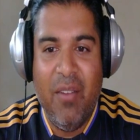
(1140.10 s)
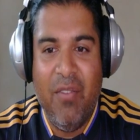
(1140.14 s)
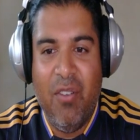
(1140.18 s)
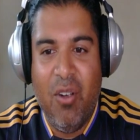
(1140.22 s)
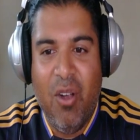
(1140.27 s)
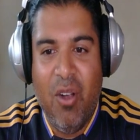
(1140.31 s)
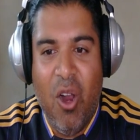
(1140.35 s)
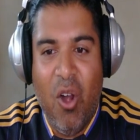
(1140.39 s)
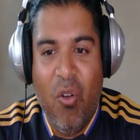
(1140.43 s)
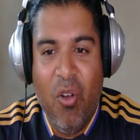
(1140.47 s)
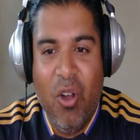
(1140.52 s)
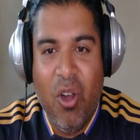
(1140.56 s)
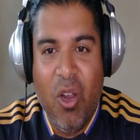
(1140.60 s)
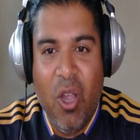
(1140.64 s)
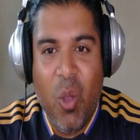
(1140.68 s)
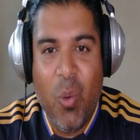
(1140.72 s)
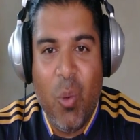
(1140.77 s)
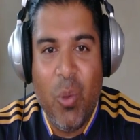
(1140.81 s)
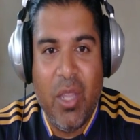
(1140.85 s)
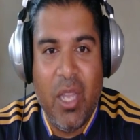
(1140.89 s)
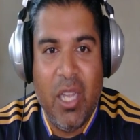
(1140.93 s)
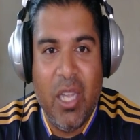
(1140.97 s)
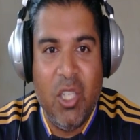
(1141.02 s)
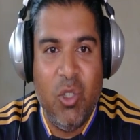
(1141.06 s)
Ferrari are
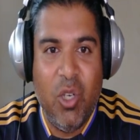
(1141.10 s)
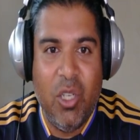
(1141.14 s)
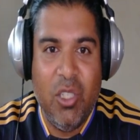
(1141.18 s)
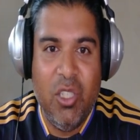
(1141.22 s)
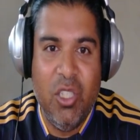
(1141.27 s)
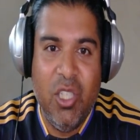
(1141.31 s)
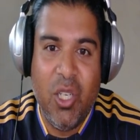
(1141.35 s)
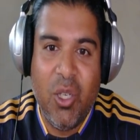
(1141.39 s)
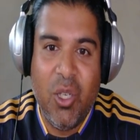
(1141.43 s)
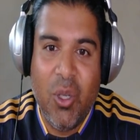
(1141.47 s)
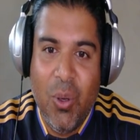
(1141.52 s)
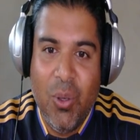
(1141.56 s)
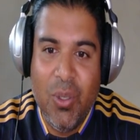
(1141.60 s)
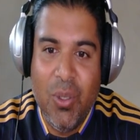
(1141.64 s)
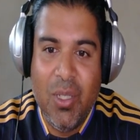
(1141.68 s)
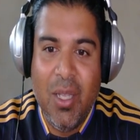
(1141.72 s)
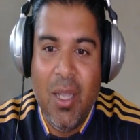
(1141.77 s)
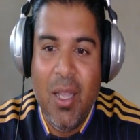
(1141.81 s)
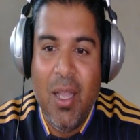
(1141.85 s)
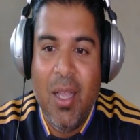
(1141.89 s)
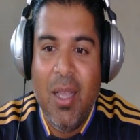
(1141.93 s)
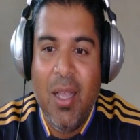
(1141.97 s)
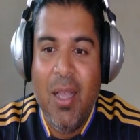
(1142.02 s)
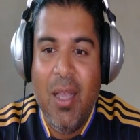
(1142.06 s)
with their strategy calls.
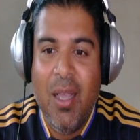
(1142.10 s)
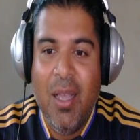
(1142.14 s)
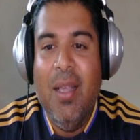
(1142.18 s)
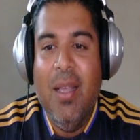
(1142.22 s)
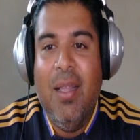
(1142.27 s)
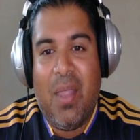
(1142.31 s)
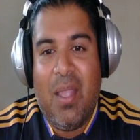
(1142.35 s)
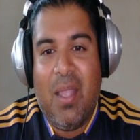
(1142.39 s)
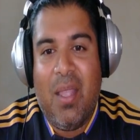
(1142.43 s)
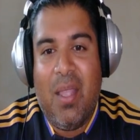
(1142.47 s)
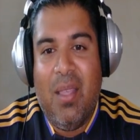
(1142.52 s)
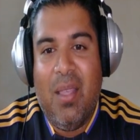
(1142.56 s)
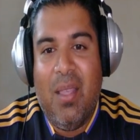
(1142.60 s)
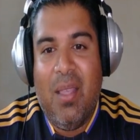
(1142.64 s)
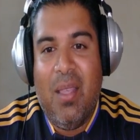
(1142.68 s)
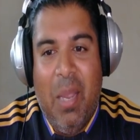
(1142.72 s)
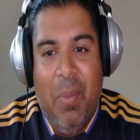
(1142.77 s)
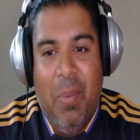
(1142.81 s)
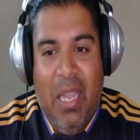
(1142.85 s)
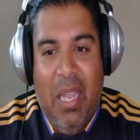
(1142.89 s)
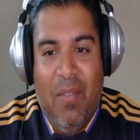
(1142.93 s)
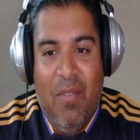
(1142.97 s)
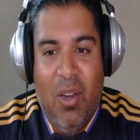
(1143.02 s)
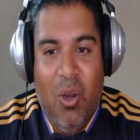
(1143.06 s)
That maybe
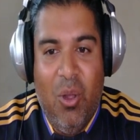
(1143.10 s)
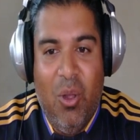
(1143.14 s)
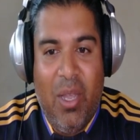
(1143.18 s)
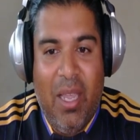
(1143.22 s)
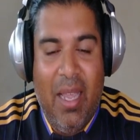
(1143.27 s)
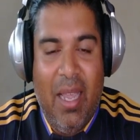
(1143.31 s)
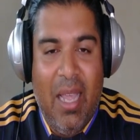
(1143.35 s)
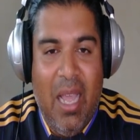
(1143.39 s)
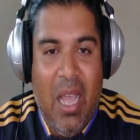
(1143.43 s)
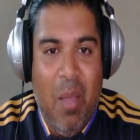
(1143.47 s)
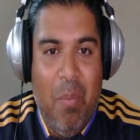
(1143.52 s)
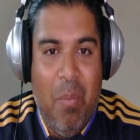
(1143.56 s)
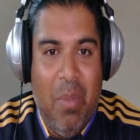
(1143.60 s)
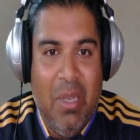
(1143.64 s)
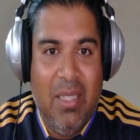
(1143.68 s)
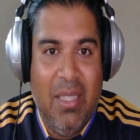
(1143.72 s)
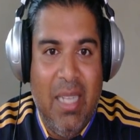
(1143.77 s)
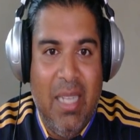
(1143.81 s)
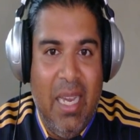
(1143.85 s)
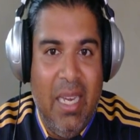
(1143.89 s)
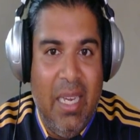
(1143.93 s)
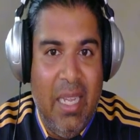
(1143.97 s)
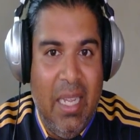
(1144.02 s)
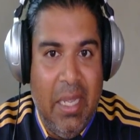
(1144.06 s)
even looking at a
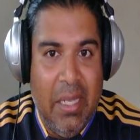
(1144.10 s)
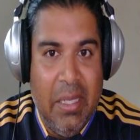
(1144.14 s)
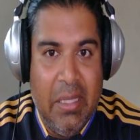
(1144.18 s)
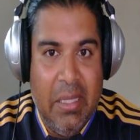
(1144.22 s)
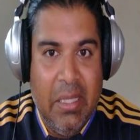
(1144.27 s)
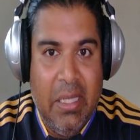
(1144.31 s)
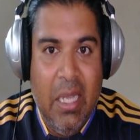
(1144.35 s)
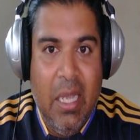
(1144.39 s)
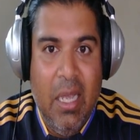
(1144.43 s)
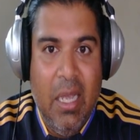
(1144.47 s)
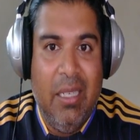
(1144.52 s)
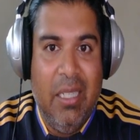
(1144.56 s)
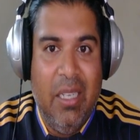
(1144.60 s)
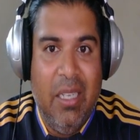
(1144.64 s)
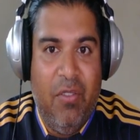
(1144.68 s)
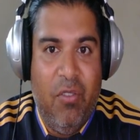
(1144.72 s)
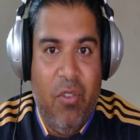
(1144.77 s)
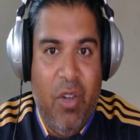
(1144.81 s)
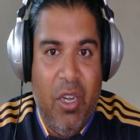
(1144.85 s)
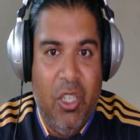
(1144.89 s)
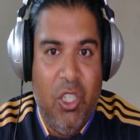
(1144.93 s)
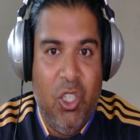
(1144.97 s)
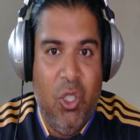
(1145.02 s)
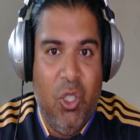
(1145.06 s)
Mercedes
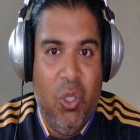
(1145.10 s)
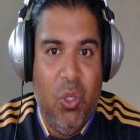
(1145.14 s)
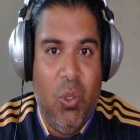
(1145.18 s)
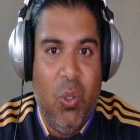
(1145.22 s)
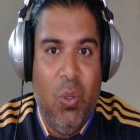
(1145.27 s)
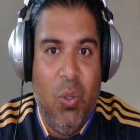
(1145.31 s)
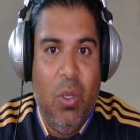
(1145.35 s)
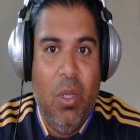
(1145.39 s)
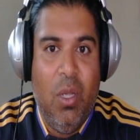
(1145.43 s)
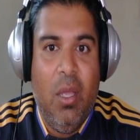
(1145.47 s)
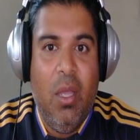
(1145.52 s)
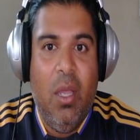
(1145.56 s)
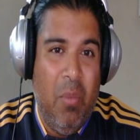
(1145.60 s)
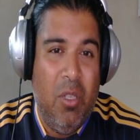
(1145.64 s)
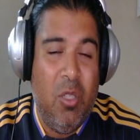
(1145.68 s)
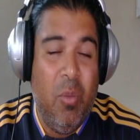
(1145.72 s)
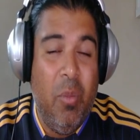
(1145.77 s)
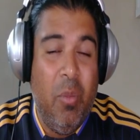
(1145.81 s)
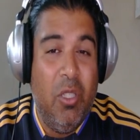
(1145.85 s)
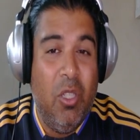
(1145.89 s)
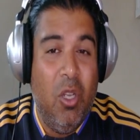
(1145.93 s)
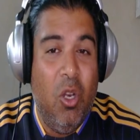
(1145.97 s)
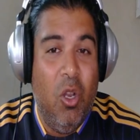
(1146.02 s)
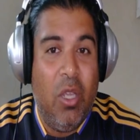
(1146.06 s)
differential,
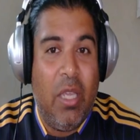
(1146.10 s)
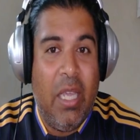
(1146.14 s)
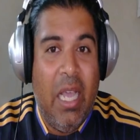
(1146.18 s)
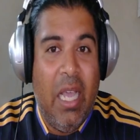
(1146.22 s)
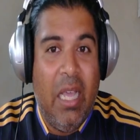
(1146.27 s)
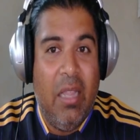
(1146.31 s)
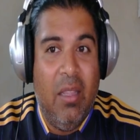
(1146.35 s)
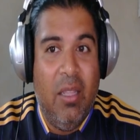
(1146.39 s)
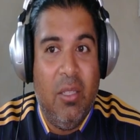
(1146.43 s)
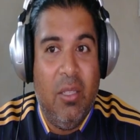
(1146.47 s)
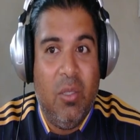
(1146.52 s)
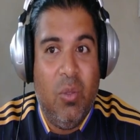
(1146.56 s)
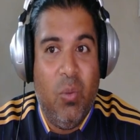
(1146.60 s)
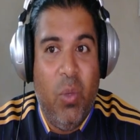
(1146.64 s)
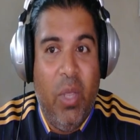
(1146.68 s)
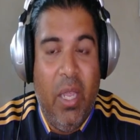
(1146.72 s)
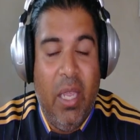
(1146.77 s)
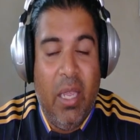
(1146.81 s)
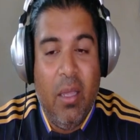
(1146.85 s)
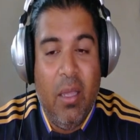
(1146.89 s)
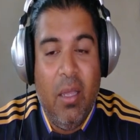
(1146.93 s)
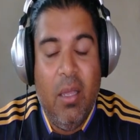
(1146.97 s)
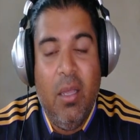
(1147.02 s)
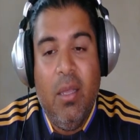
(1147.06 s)
something to look at this
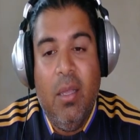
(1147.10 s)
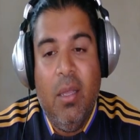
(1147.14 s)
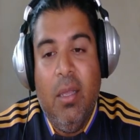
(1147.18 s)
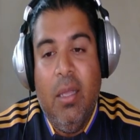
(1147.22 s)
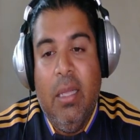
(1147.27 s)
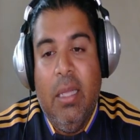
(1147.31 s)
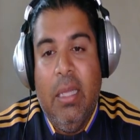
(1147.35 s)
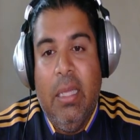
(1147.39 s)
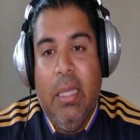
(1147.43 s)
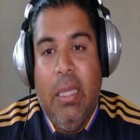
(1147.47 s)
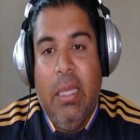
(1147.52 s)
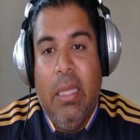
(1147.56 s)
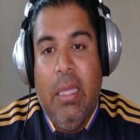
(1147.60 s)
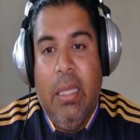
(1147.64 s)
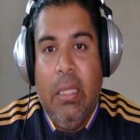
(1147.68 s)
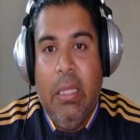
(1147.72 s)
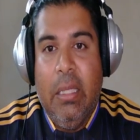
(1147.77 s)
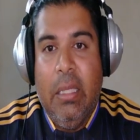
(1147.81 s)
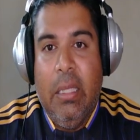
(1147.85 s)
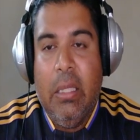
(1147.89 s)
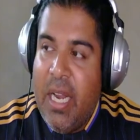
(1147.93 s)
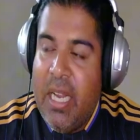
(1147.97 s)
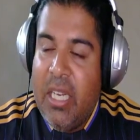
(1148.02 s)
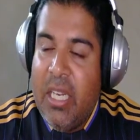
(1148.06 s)
week.
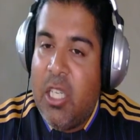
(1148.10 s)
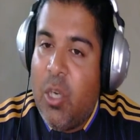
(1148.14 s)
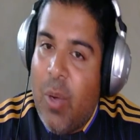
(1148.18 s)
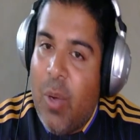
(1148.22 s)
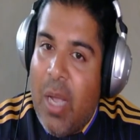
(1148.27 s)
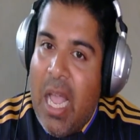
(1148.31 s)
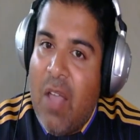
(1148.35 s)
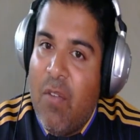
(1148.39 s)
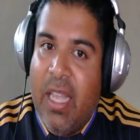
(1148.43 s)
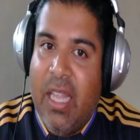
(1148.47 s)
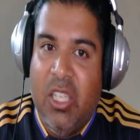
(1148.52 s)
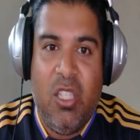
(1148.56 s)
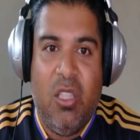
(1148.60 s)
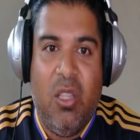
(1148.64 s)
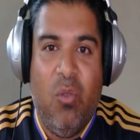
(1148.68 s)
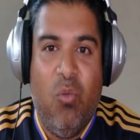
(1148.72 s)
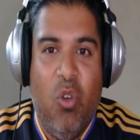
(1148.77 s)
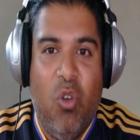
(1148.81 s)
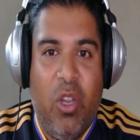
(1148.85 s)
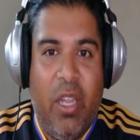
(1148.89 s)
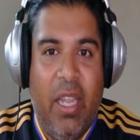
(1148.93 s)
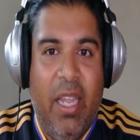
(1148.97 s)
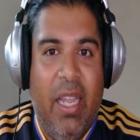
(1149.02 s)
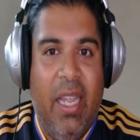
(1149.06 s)
The issue I have is the
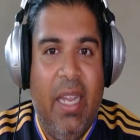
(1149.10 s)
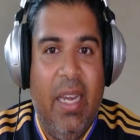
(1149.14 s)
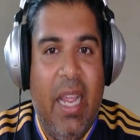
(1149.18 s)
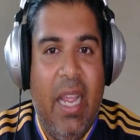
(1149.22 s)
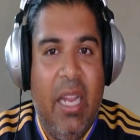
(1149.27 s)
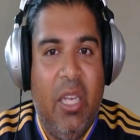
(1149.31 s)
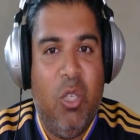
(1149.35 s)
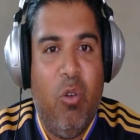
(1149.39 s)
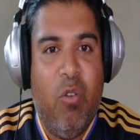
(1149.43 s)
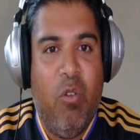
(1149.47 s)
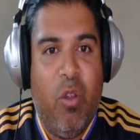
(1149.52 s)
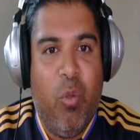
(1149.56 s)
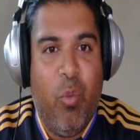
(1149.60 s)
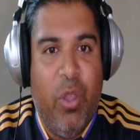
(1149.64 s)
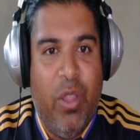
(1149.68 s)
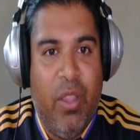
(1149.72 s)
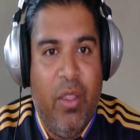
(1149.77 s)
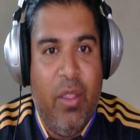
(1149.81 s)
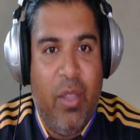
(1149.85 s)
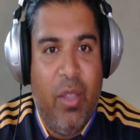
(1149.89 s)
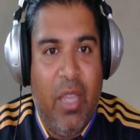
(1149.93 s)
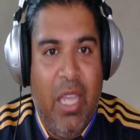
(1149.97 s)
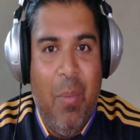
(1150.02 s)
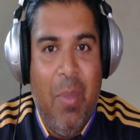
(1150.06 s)
rookie nature
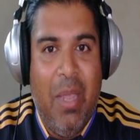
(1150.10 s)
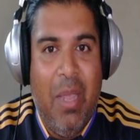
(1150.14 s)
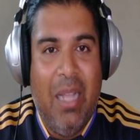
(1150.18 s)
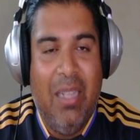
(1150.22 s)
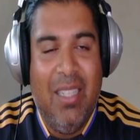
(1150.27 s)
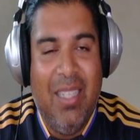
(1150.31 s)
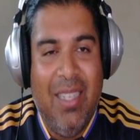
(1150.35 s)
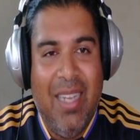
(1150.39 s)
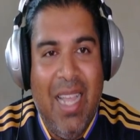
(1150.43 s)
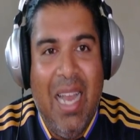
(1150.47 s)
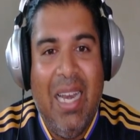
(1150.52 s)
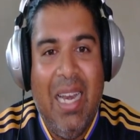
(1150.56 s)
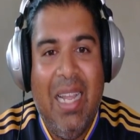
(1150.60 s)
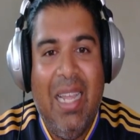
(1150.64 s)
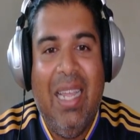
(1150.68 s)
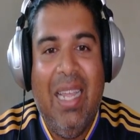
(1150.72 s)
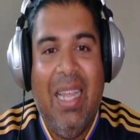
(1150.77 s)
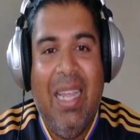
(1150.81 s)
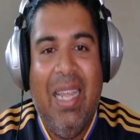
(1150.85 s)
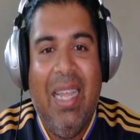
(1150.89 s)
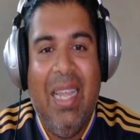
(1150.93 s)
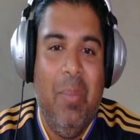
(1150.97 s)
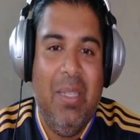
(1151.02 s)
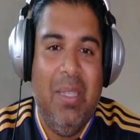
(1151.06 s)
with Kimi
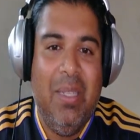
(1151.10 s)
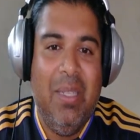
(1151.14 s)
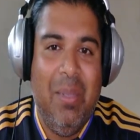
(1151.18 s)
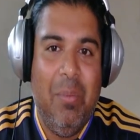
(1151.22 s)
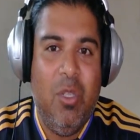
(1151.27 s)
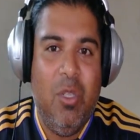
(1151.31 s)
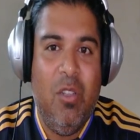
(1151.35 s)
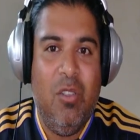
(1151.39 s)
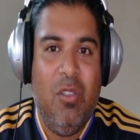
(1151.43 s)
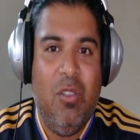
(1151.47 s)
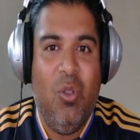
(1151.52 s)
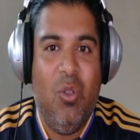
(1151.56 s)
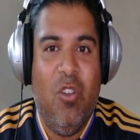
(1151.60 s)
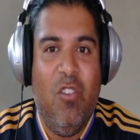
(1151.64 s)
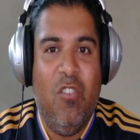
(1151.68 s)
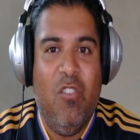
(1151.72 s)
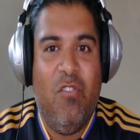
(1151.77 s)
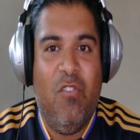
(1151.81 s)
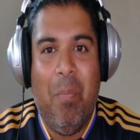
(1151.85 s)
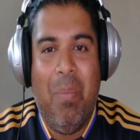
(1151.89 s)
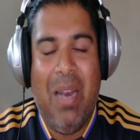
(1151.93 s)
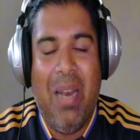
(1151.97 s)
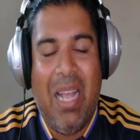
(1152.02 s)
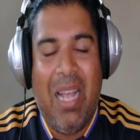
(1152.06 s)
Antonelli. It seems to sort of
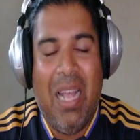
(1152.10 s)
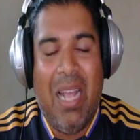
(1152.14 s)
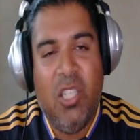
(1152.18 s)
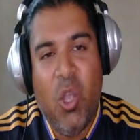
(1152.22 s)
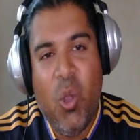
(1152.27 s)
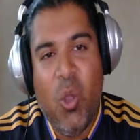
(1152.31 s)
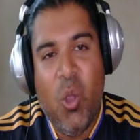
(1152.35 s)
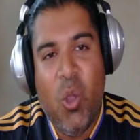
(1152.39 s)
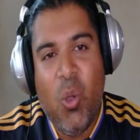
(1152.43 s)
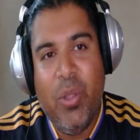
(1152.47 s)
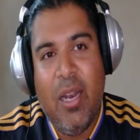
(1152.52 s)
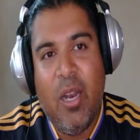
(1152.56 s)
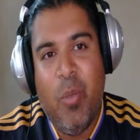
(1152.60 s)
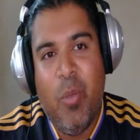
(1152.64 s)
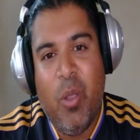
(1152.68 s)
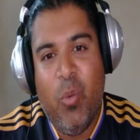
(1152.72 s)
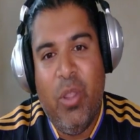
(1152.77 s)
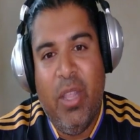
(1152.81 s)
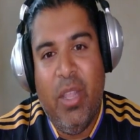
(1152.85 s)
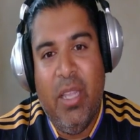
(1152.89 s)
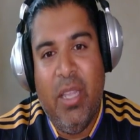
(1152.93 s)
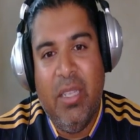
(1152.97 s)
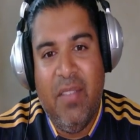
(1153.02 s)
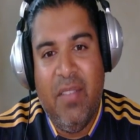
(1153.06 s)
plateaued a little bit
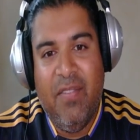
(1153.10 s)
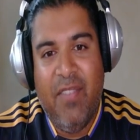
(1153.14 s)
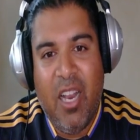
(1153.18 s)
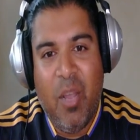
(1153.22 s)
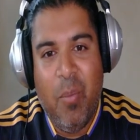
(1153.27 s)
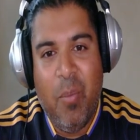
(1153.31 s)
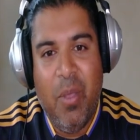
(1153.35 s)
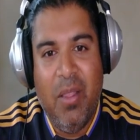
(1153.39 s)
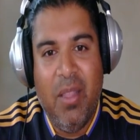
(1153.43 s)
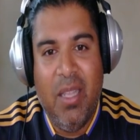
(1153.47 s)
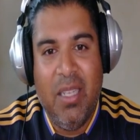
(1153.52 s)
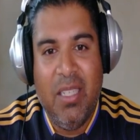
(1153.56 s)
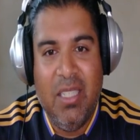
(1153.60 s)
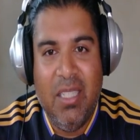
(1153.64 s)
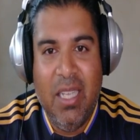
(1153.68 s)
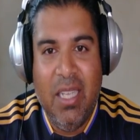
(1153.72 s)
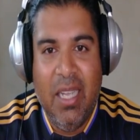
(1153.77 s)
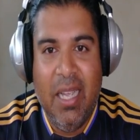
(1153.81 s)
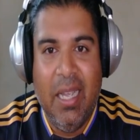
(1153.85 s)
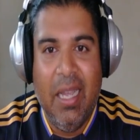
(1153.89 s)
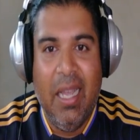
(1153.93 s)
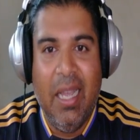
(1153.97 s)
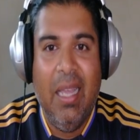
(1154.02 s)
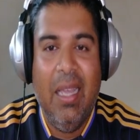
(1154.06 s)
with his development this
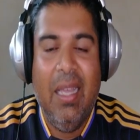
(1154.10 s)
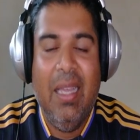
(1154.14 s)
year.